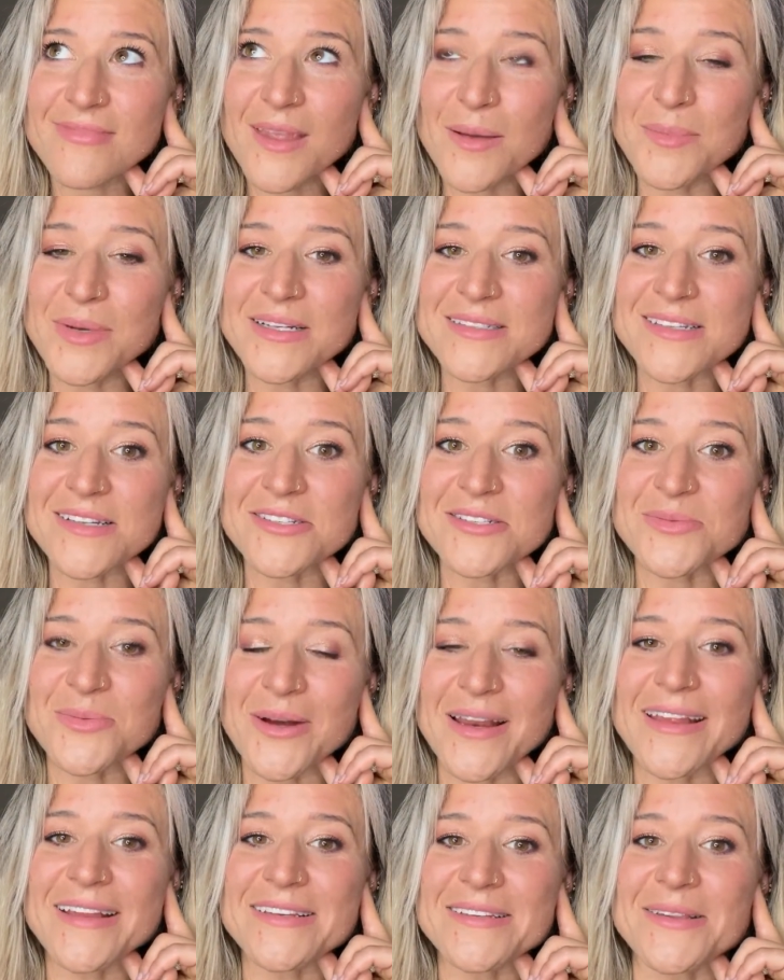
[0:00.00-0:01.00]
Because I just
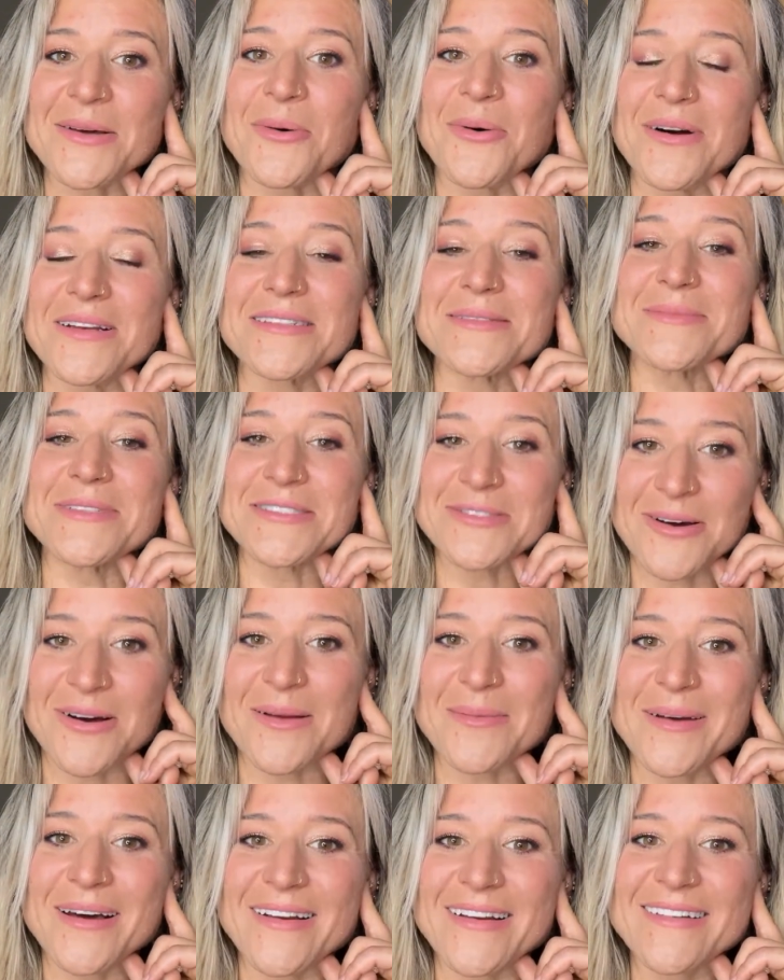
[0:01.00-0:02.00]
went into the quantum and taught
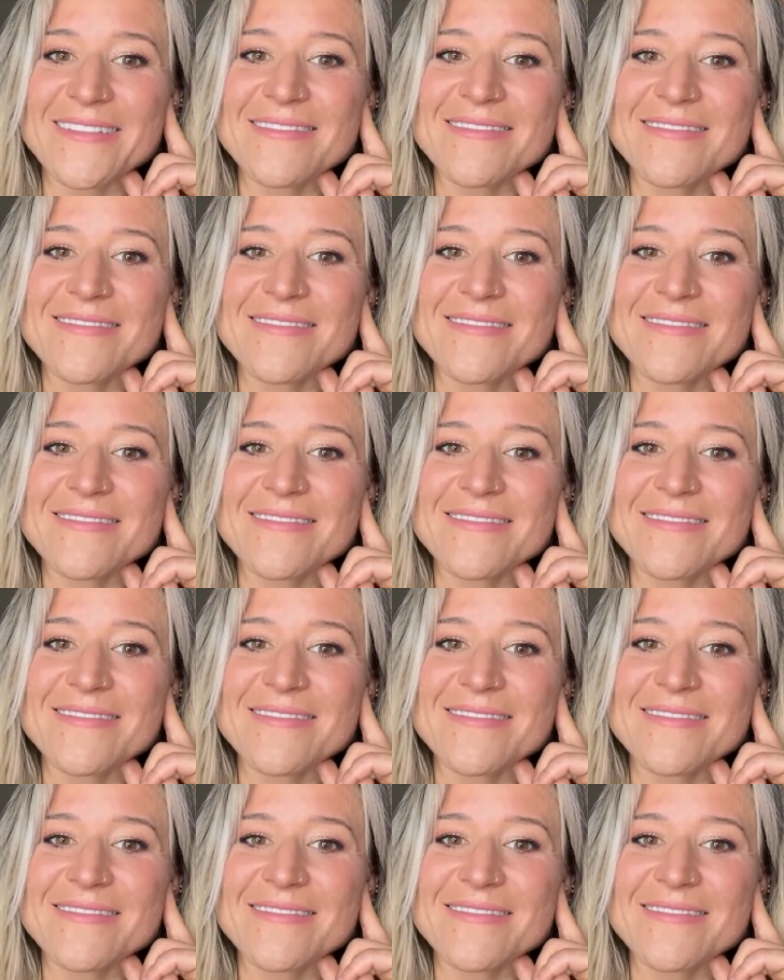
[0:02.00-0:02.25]
about it.